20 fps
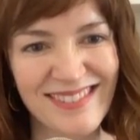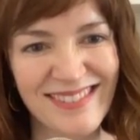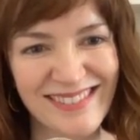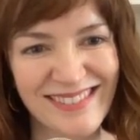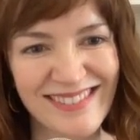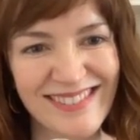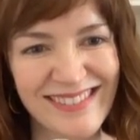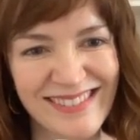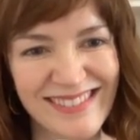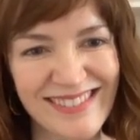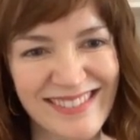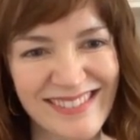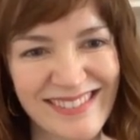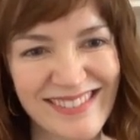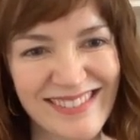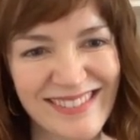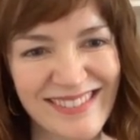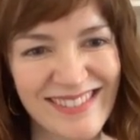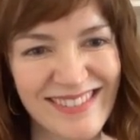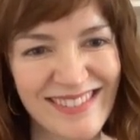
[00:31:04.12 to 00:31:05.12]

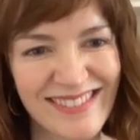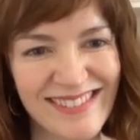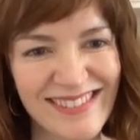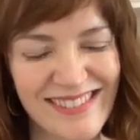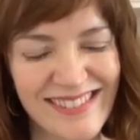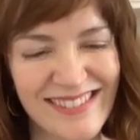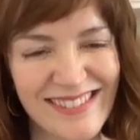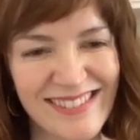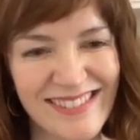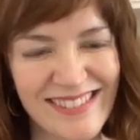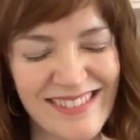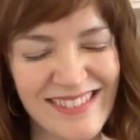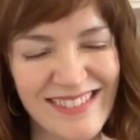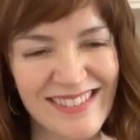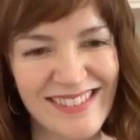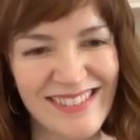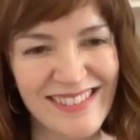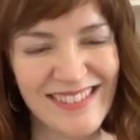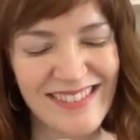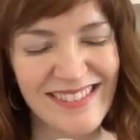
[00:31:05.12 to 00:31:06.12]

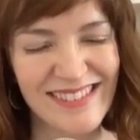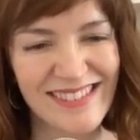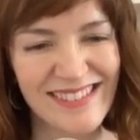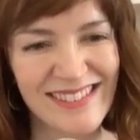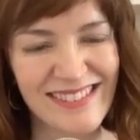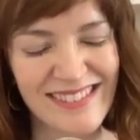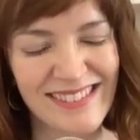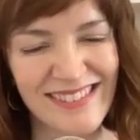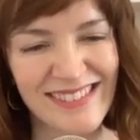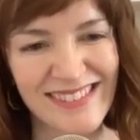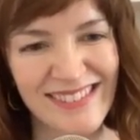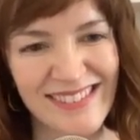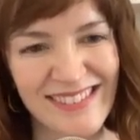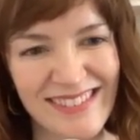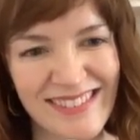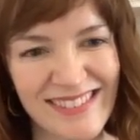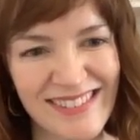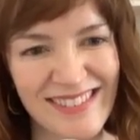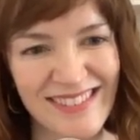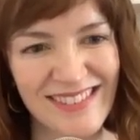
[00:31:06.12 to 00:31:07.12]

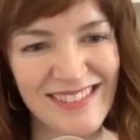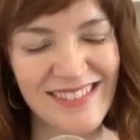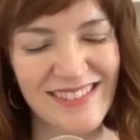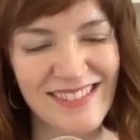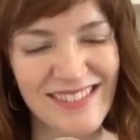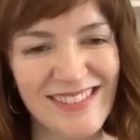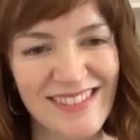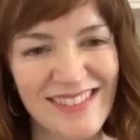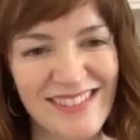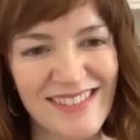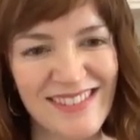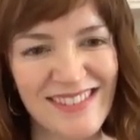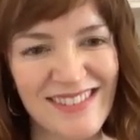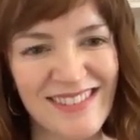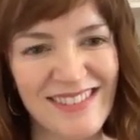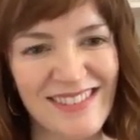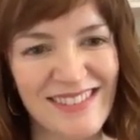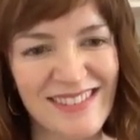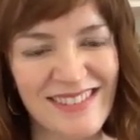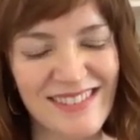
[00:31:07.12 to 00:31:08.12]

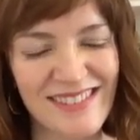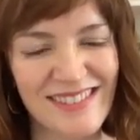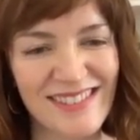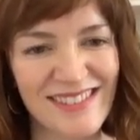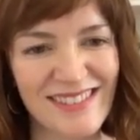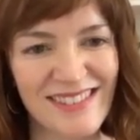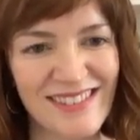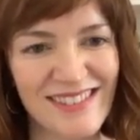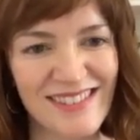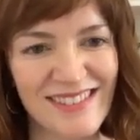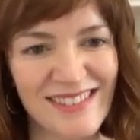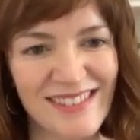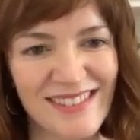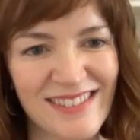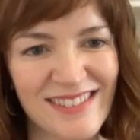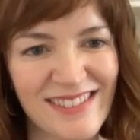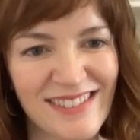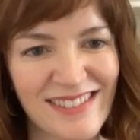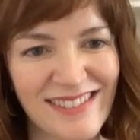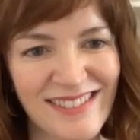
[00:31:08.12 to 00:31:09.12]

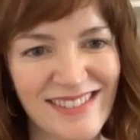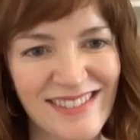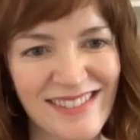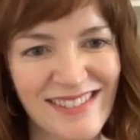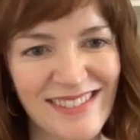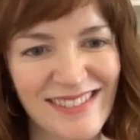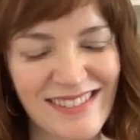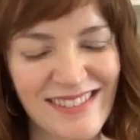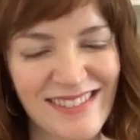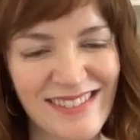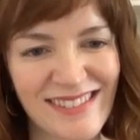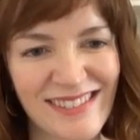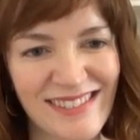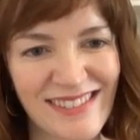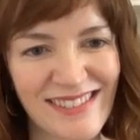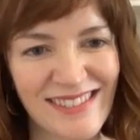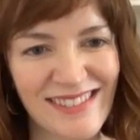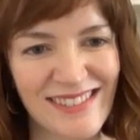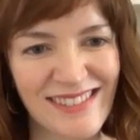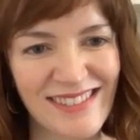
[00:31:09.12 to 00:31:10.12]

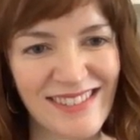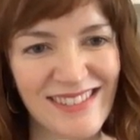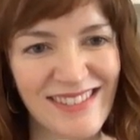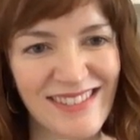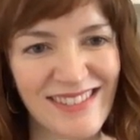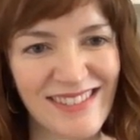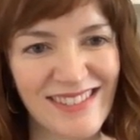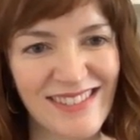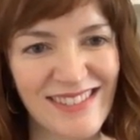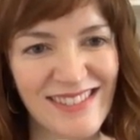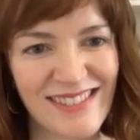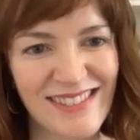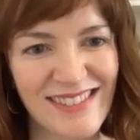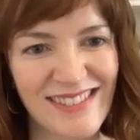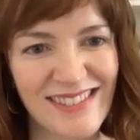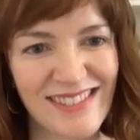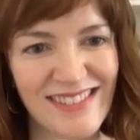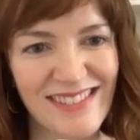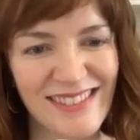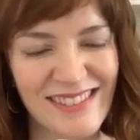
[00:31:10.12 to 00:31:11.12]

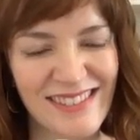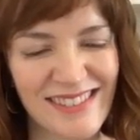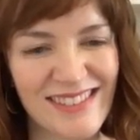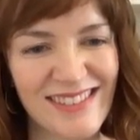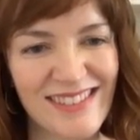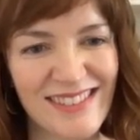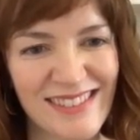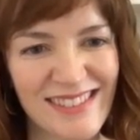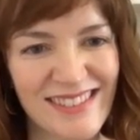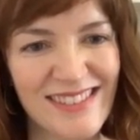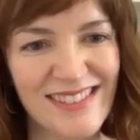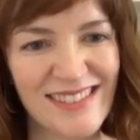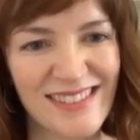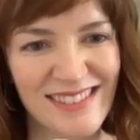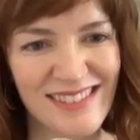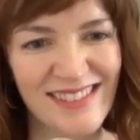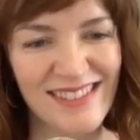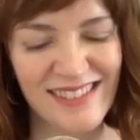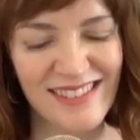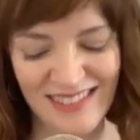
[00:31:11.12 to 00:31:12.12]
This person isn't speaking.